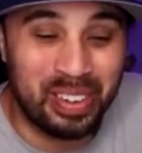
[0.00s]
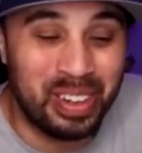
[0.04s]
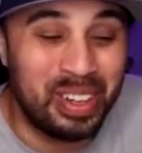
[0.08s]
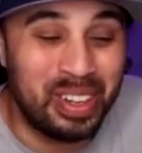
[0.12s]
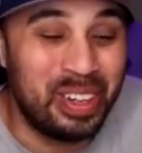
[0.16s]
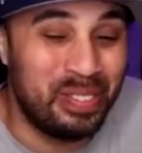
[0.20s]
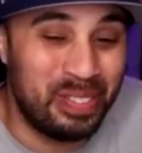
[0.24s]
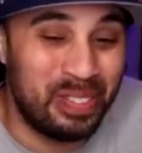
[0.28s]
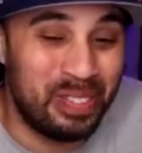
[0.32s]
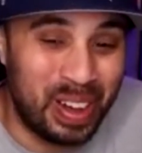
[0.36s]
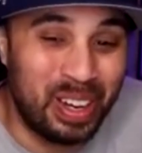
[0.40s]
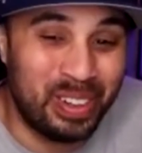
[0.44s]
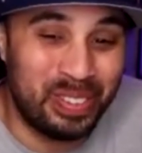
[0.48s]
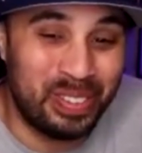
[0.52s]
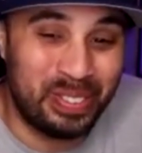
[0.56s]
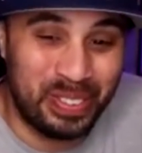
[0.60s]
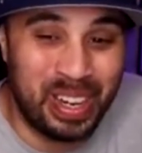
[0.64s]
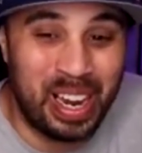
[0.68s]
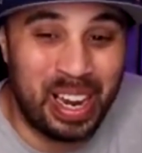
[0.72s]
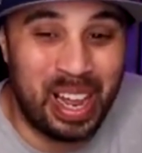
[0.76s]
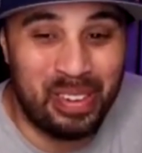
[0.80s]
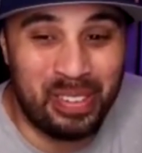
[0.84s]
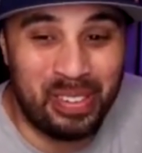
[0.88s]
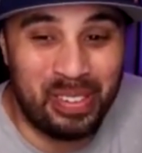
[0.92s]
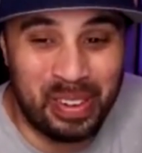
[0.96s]
I'm gonna vouch for
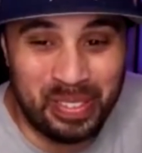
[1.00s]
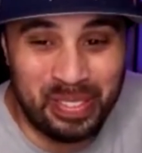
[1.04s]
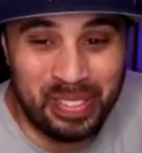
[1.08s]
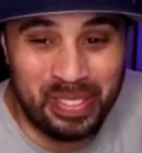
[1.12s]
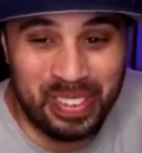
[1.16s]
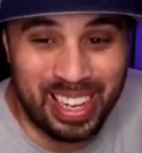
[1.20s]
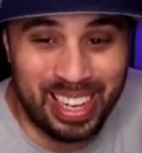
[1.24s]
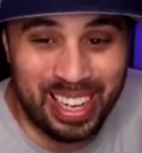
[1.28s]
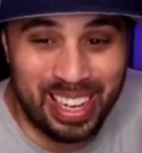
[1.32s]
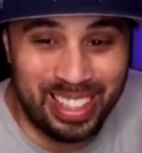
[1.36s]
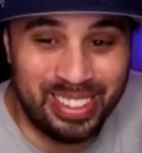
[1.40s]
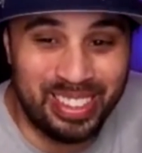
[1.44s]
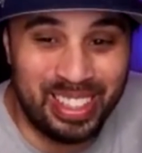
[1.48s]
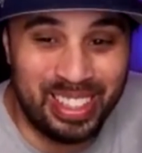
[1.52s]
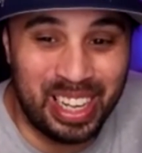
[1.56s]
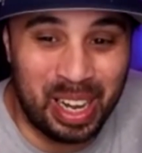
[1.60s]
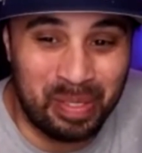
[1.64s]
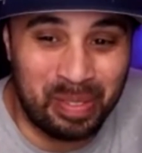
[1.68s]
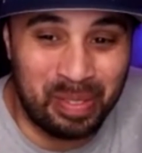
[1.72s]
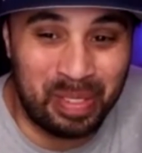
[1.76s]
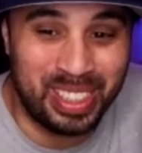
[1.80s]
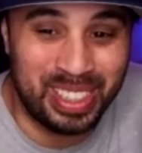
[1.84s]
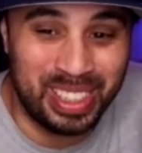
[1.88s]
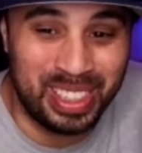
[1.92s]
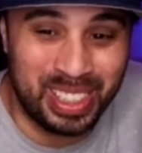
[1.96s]
that one, man. You
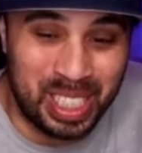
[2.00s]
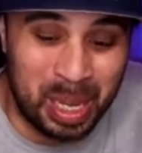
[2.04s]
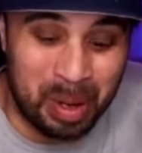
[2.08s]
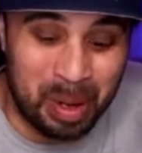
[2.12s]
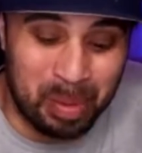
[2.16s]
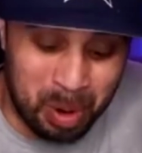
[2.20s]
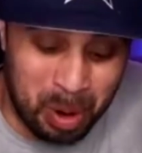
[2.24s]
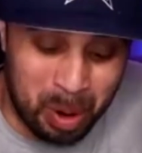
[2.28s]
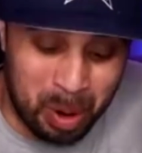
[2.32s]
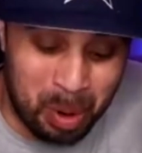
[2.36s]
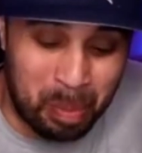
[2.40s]
got my stamp of